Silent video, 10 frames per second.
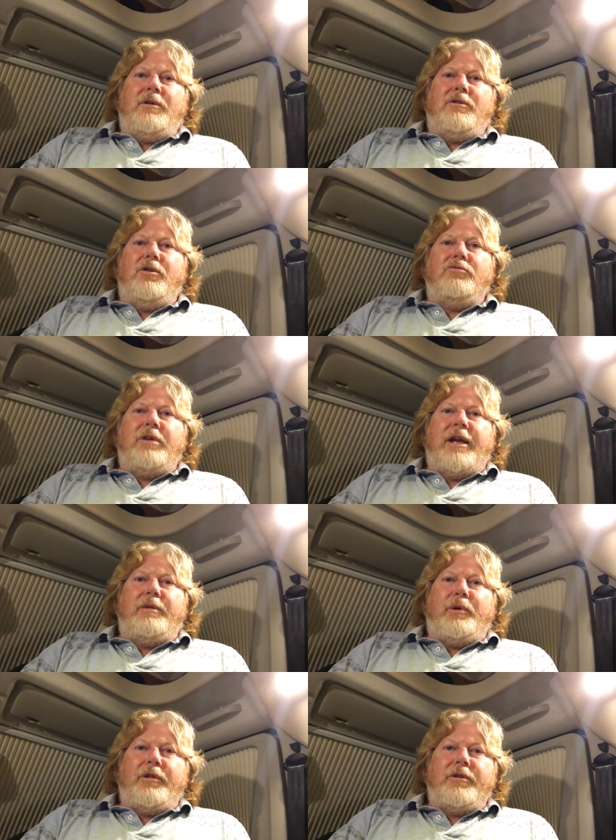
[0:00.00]
Not really
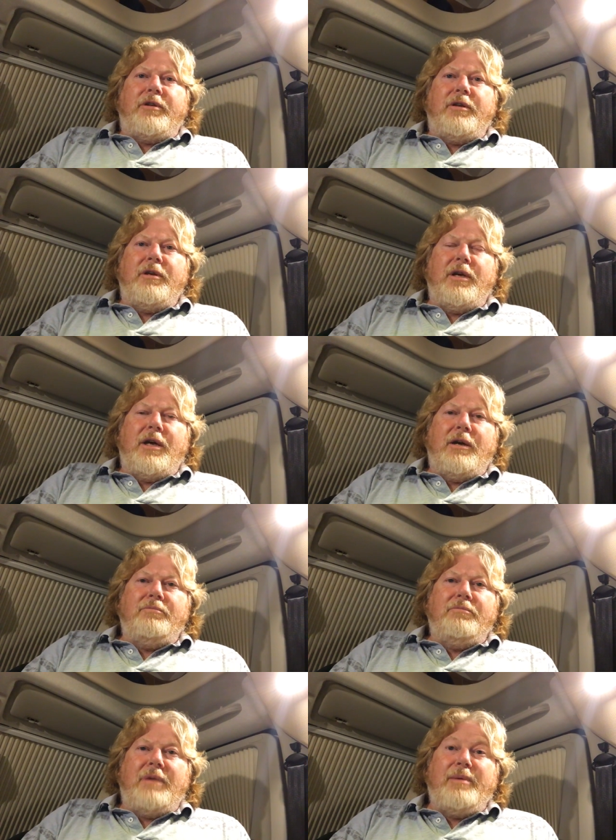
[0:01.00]
bothered.
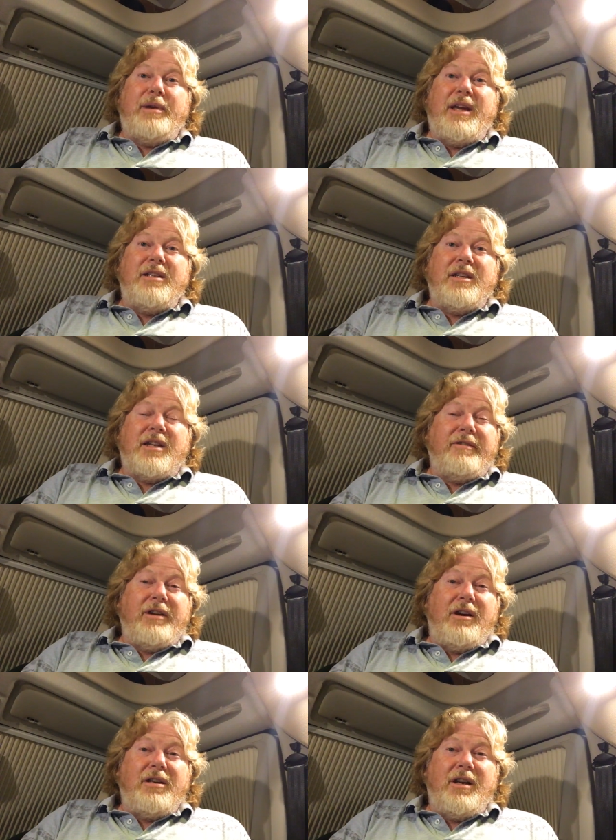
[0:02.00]
Maybe it is the TV.
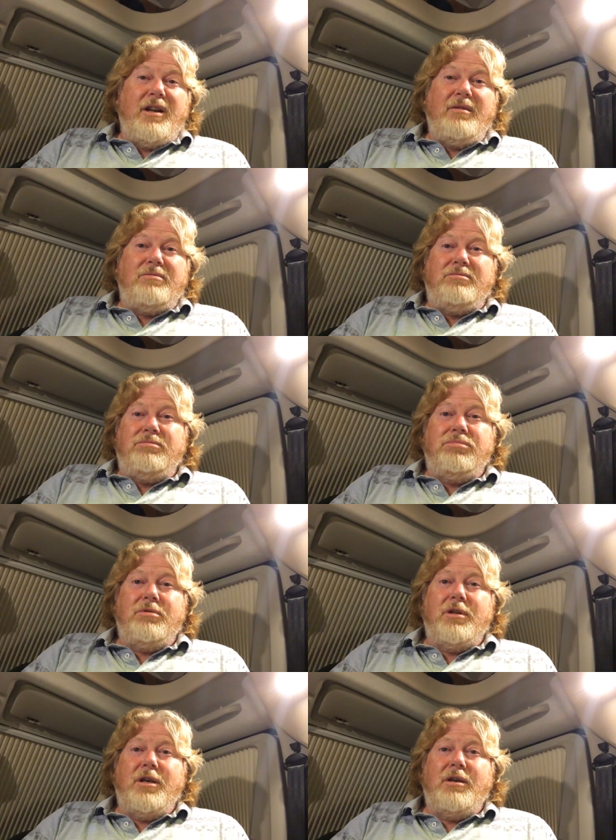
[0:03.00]
I don't
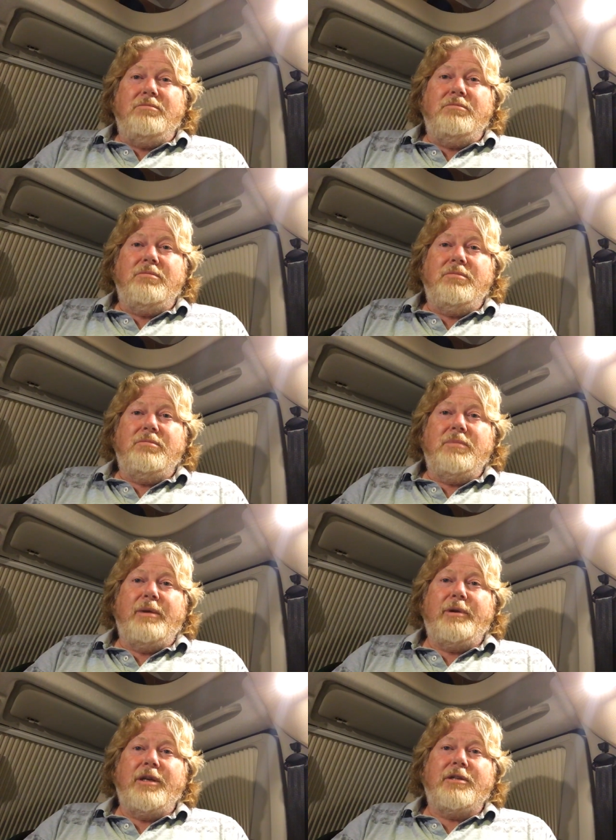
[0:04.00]
know.
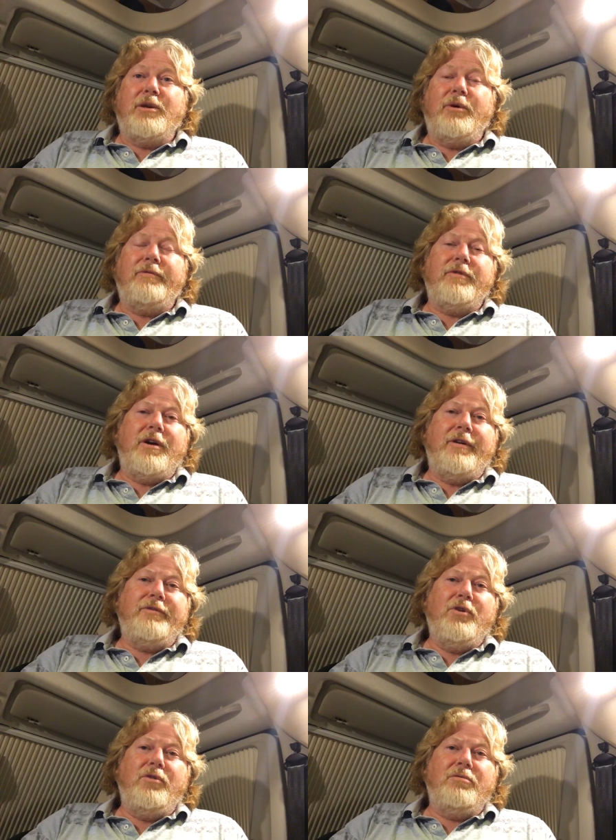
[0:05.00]
Maybe it is. So I've
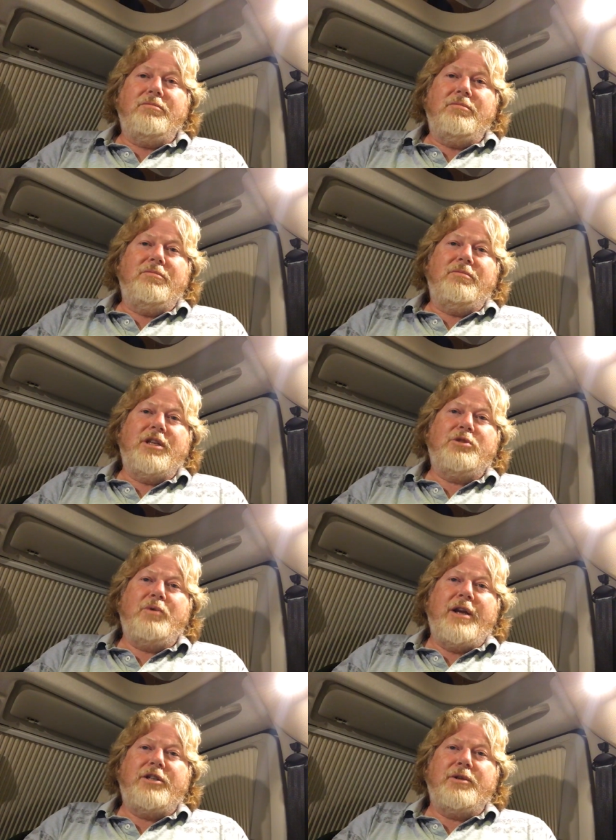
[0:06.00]
not
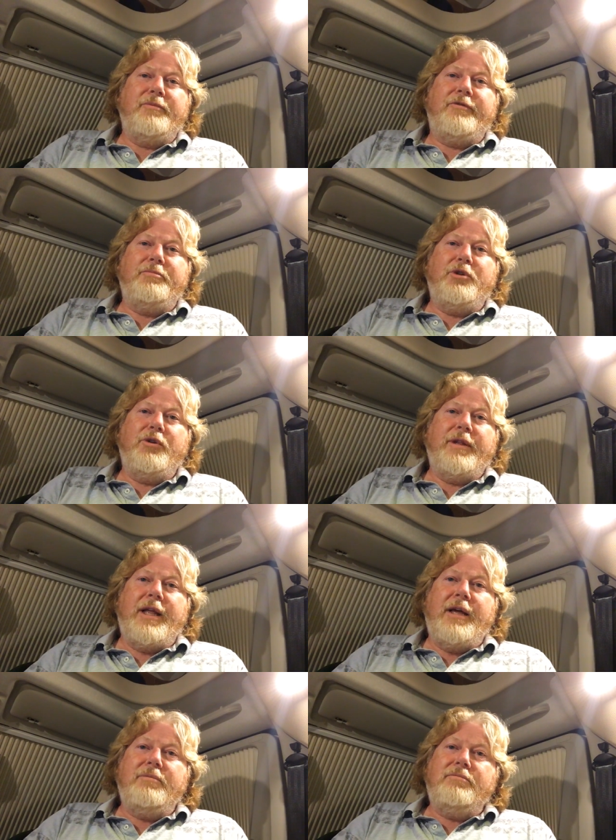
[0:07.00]
dissuaged them from doing
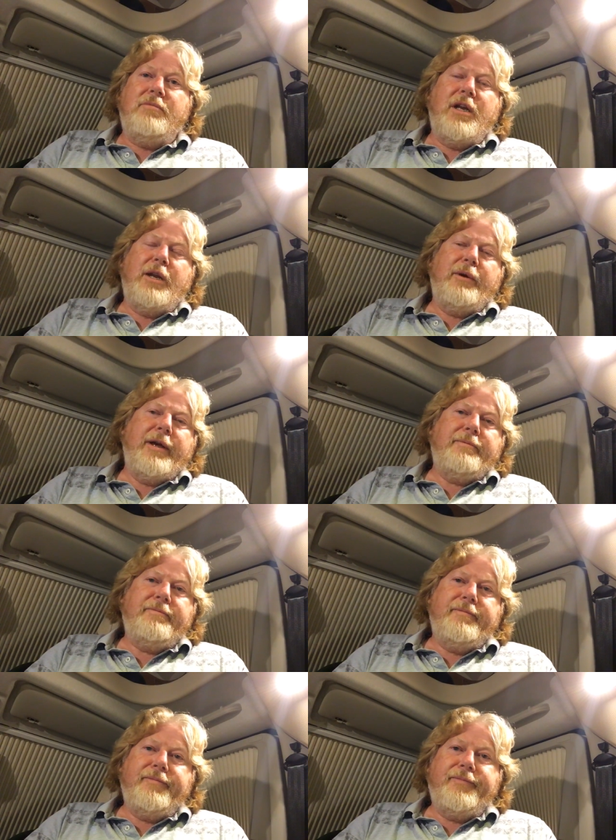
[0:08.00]
that anyway.
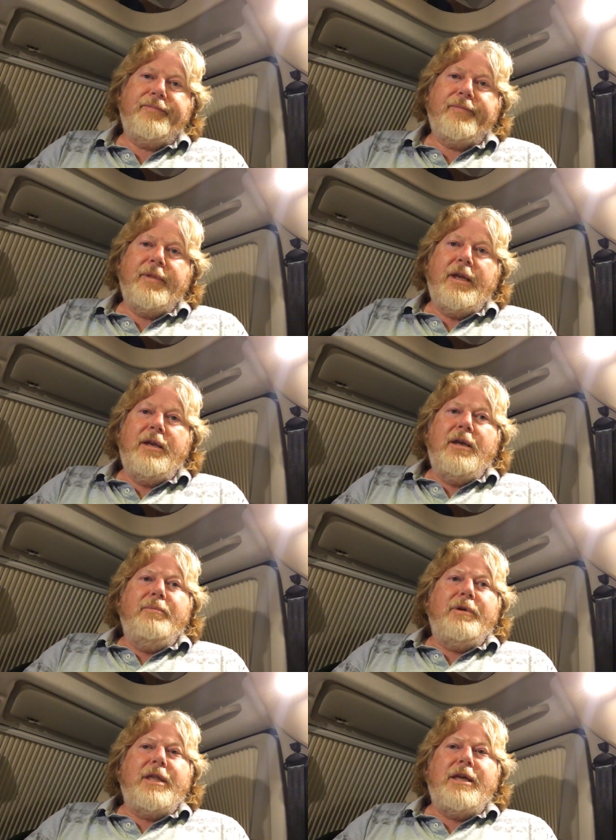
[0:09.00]

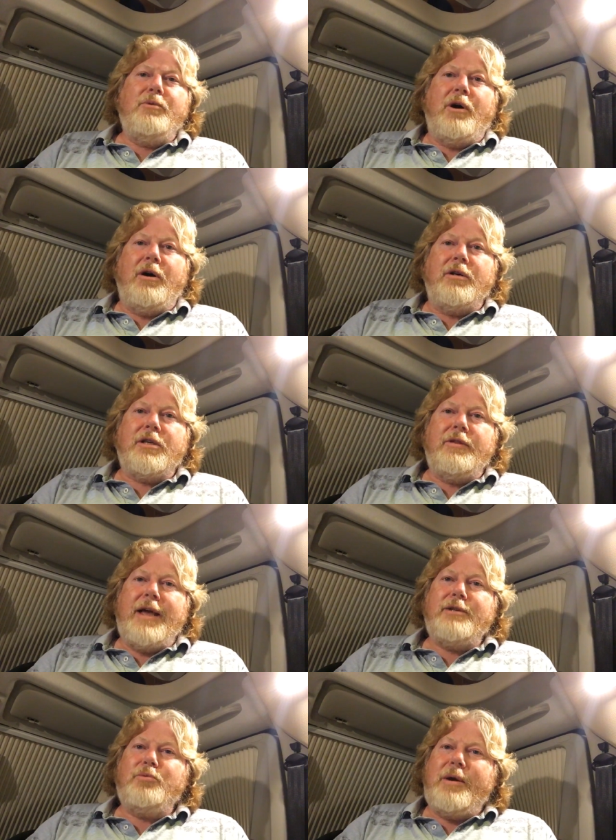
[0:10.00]
But there you are. So
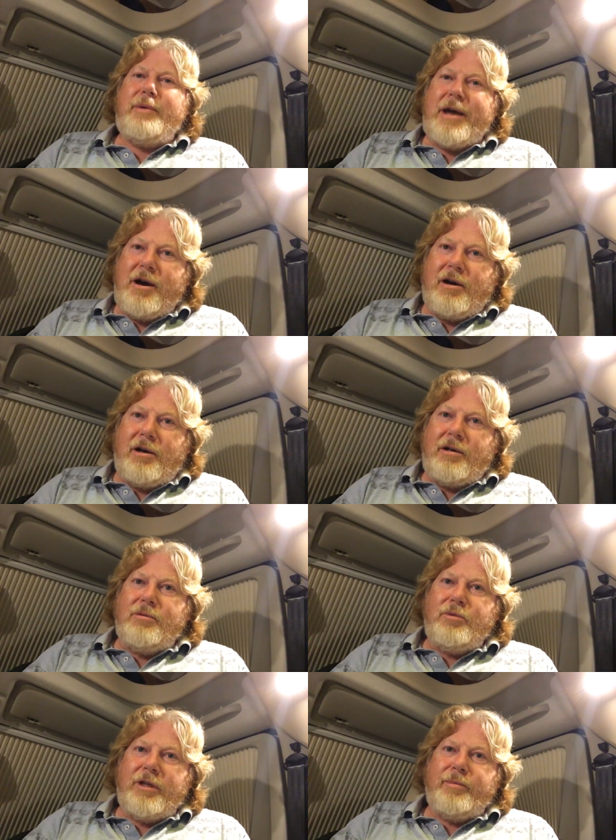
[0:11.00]
that's where we are
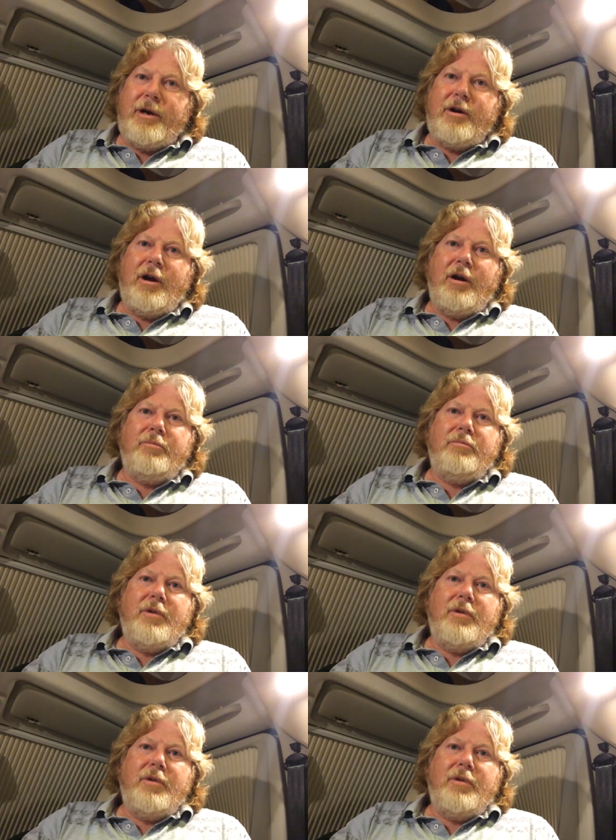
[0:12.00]
with the motorhome.